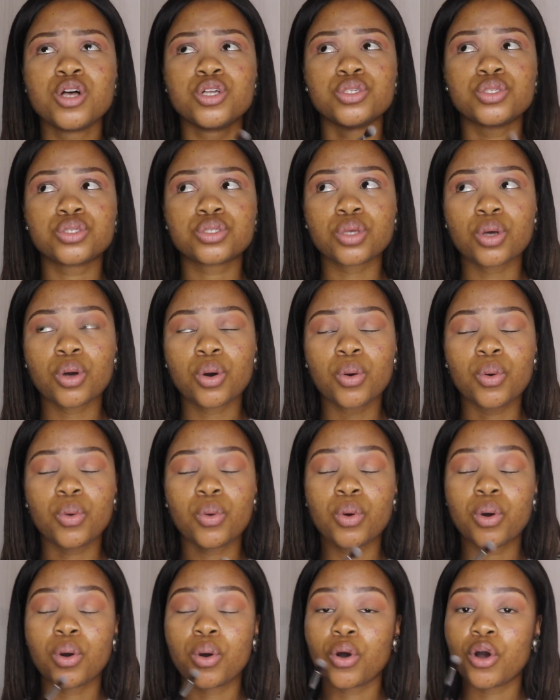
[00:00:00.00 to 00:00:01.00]

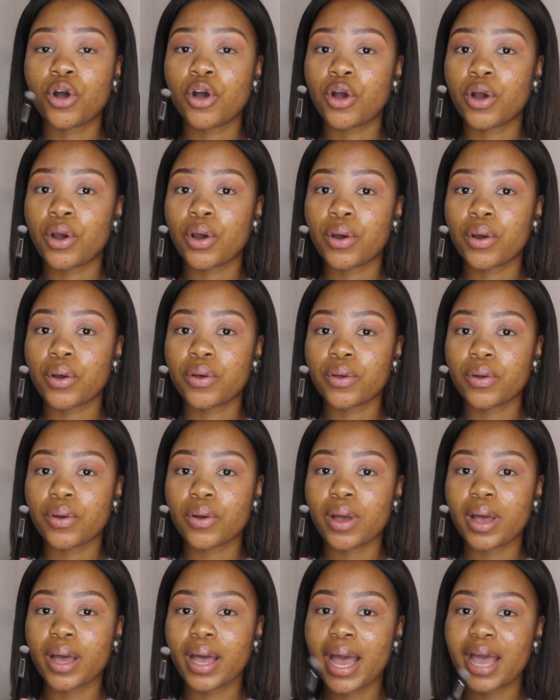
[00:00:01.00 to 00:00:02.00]
So
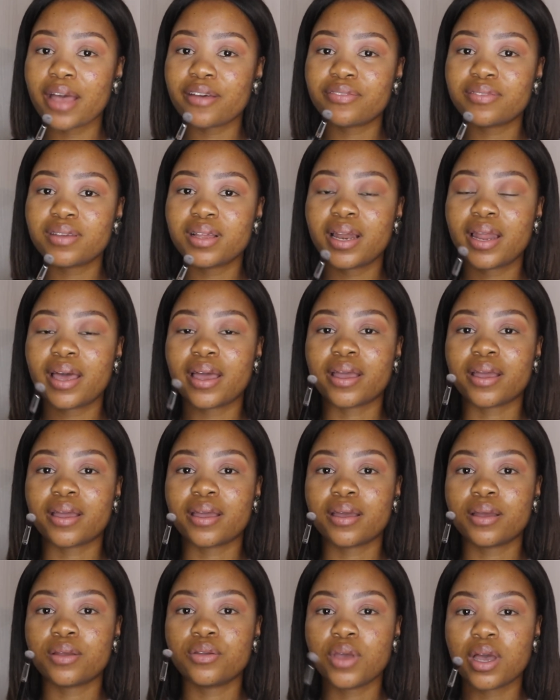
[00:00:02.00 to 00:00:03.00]
I feel
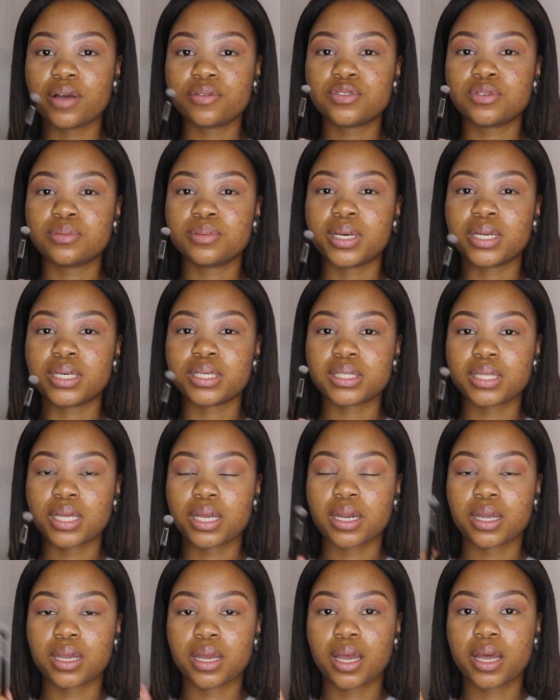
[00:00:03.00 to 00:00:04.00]
like you have to be
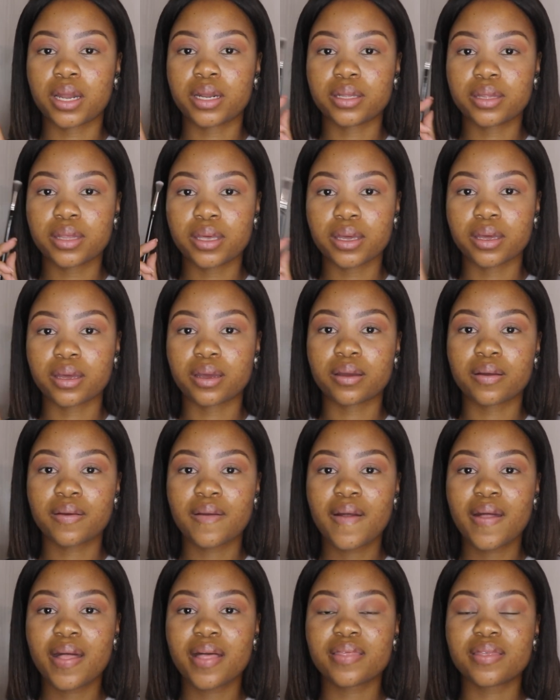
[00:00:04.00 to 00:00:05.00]
understanding and think
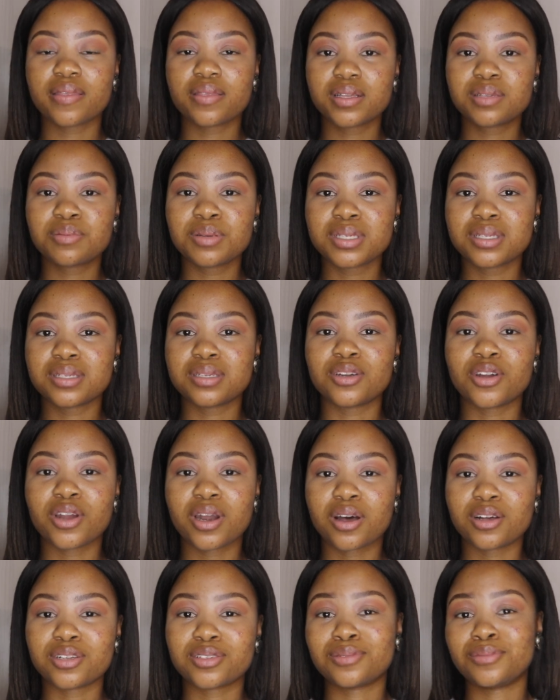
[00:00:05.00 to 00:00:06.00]
that this person did
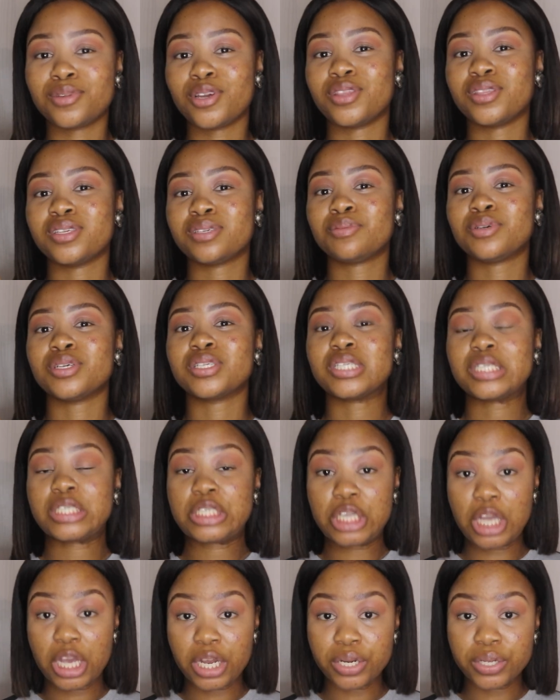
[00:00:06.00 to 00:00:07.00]
not ask to be on this person's
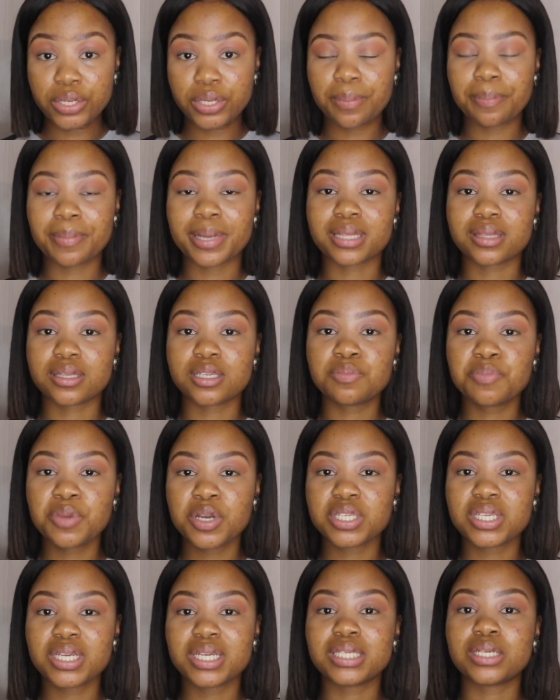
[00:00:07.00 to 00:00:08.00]
channel, but this
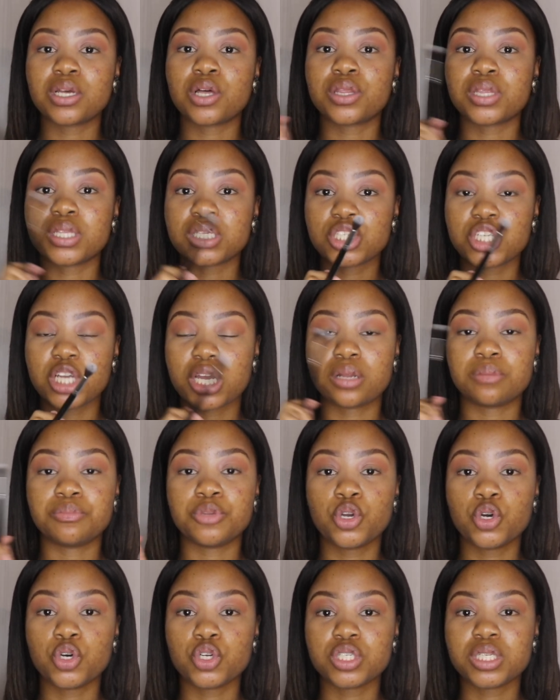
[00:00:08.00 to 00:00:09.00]
person is on this channel
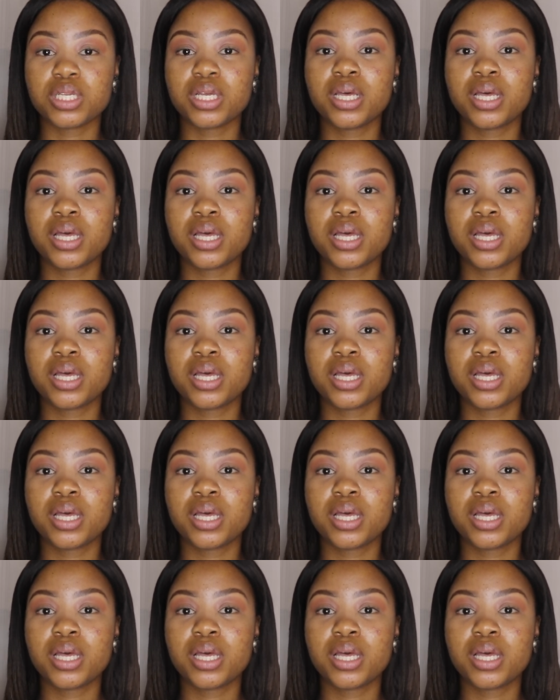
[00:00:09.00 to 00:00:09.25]
because